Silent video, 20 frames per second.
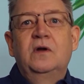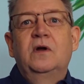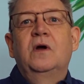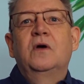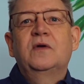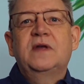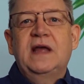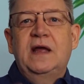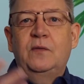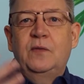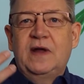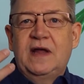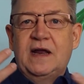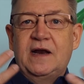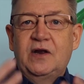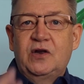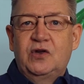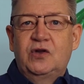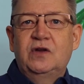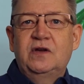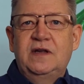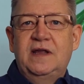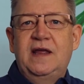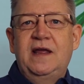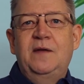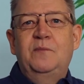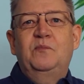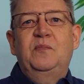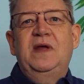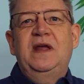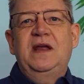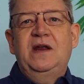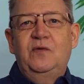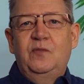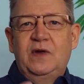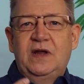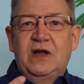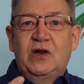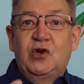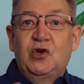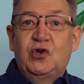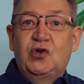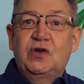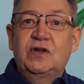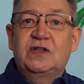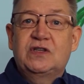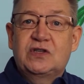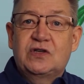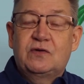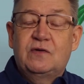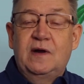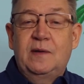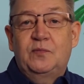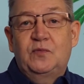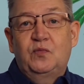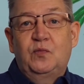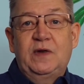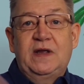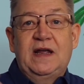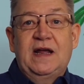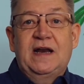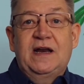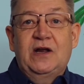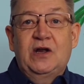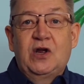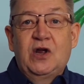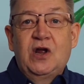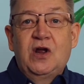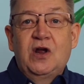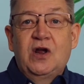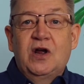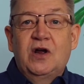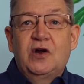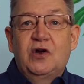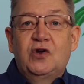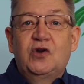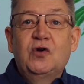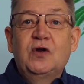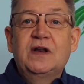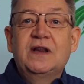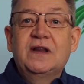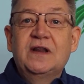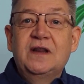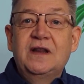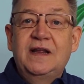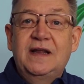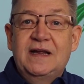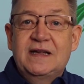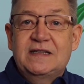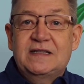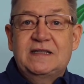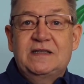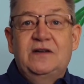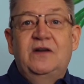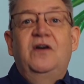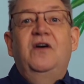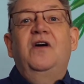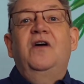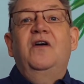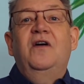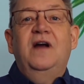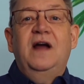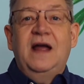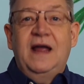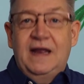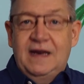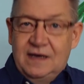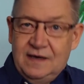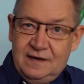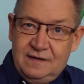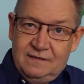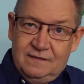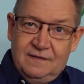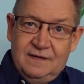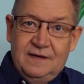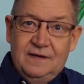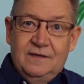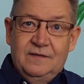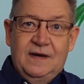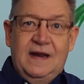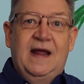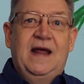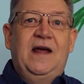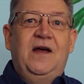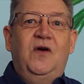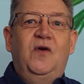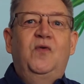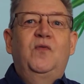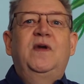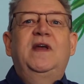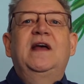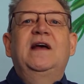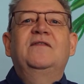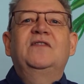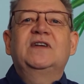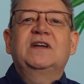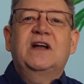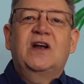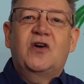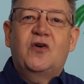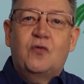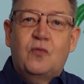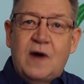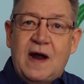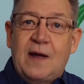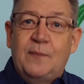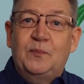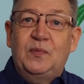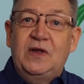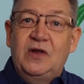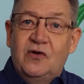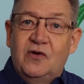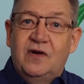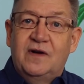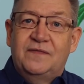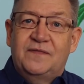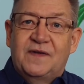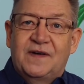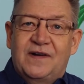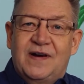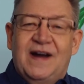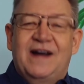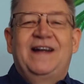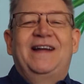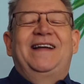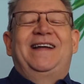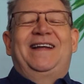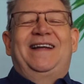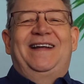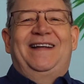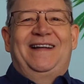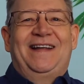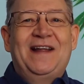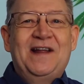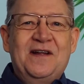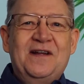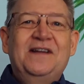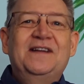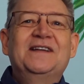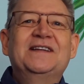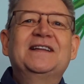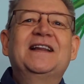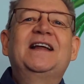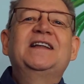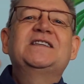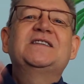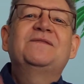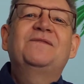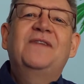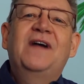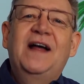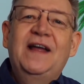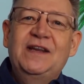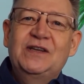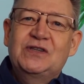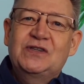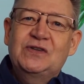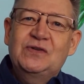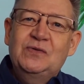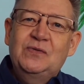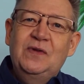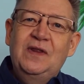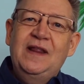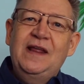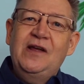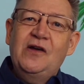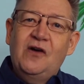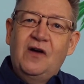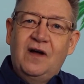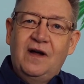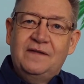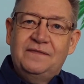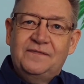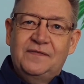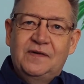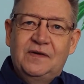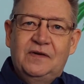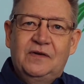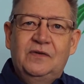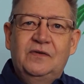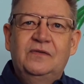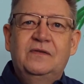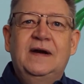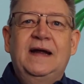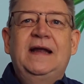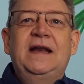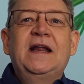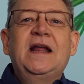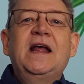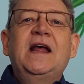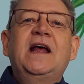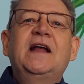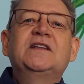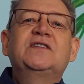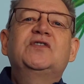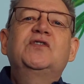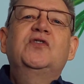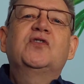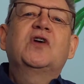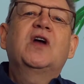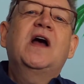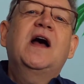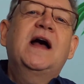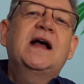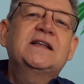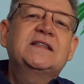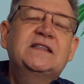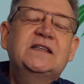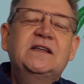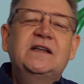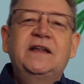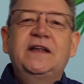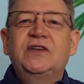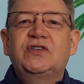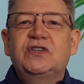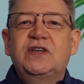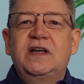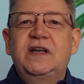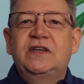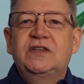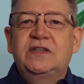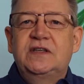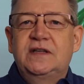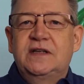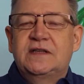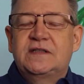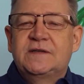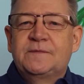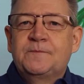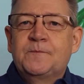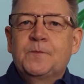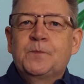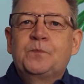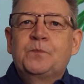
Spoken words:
Okay, we got a good campaign, we got a good script, we got a good list. All right, now we have a crappy offer. Let's fine-tune the offer, right? And so you're constantly changing this.